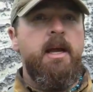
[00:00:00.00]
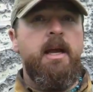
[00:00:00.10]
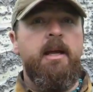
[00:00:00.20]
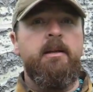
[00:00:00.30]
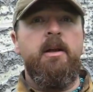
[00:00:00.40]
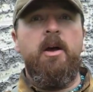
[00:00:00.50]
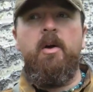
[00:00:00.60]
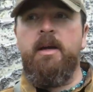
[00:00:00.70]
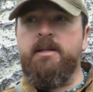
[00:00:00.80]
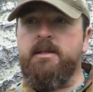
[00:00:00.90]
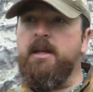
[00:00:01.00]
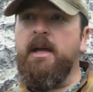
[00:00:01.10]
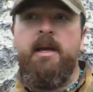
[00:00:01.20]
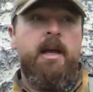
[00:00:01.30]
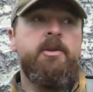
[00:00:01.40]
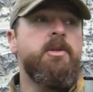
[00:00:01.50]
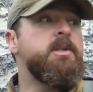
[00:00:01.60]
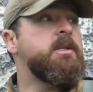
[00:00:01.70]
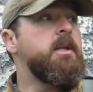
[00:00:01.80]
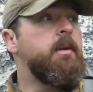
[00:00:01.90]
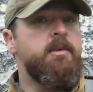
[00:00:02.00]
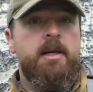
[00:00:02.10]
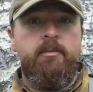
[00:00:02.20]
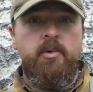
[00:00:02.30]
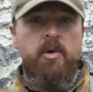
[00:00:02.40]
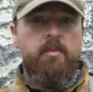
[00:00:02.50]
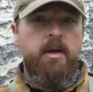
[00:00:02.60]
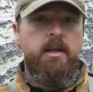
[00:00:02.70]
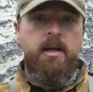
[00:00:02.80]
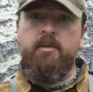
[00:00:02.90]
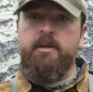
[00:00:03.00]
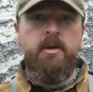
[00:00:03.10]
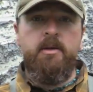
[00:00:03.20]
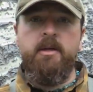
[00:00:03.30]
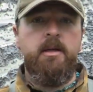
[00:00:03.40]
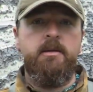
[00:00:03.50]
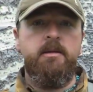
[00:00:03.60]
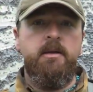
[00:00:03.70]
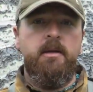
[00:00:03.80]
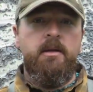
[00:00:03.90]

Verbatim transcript: and oh, I, I, I just slipped and broke my leg. Well, no, you didn't.